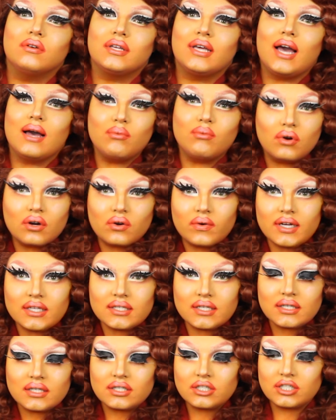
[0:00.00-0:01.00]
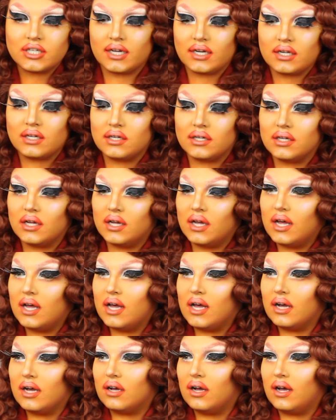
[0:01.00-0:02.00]
get more queens on this channel,
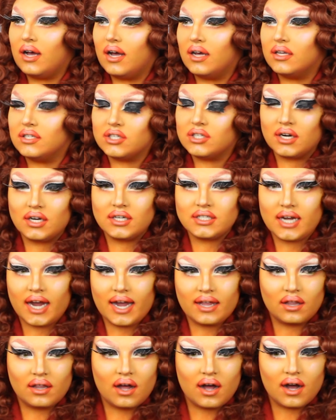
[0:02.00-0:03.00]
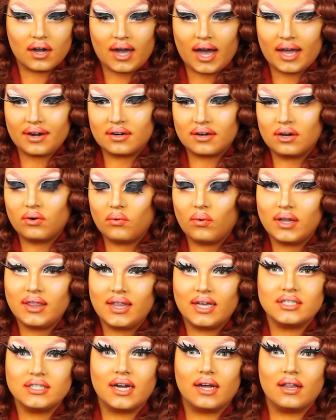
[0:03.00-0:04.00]
start a dialogue. I don't know what
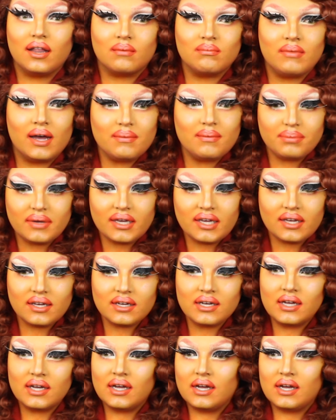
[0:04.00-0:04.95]
that dialogue might be.